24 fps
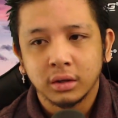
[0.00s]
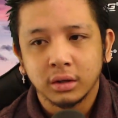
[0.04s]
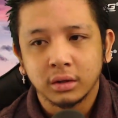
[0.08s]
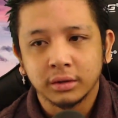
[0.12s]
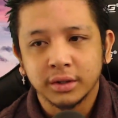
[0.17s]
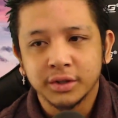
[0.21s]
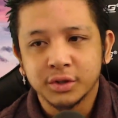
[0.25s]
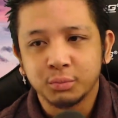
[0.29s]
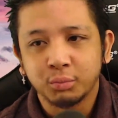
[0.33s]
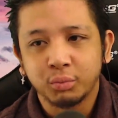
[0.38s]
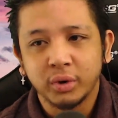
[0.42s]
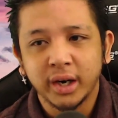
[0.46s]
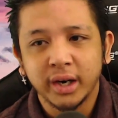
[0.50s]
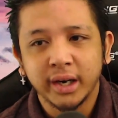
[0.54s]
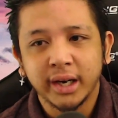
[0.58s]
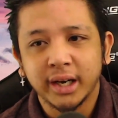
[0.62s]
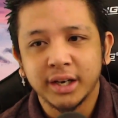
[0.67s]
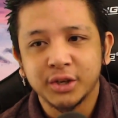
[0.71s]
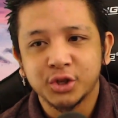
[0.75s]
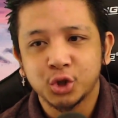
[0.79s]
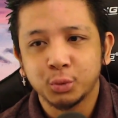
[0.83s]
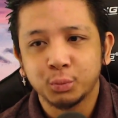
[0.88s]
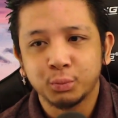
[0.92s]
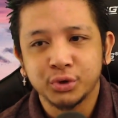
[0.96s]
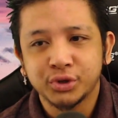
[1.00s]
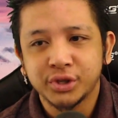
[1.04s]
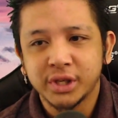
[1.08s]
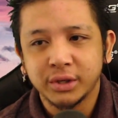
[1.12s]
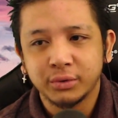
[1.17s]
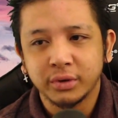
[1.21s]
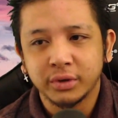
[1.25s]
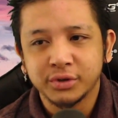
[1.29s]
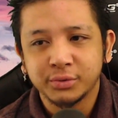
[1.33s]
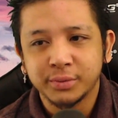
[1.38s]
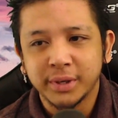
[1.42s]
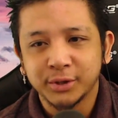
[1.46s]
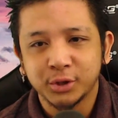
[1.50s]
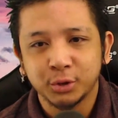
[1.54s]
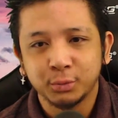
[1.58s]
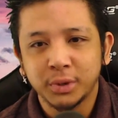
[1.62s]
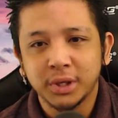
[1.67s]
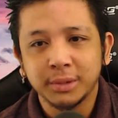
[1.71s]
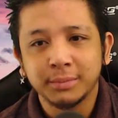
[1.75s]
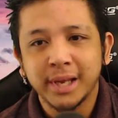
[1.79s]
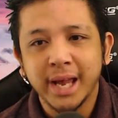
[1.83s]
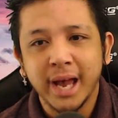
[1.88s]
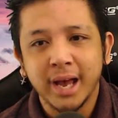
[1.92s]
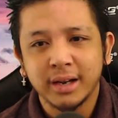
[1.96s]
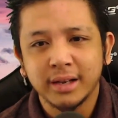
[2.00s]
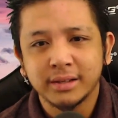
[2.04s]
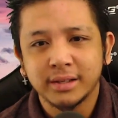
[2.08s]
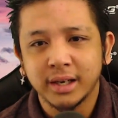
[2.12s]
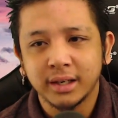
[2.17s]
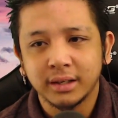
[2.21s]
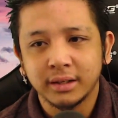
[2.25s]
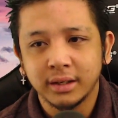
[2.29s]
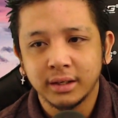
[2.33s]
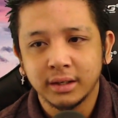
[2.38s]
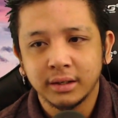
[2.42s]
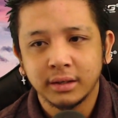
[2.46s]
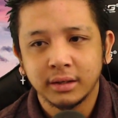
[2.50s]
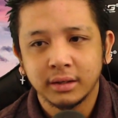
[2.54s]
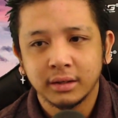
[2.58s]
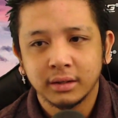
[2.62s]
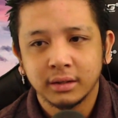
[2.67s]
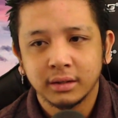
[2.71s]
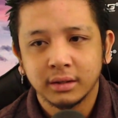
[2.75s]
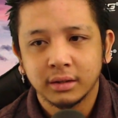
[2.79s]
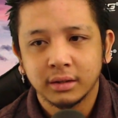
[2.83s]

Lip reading: Unless Bran got a super secret special beam cannon technique.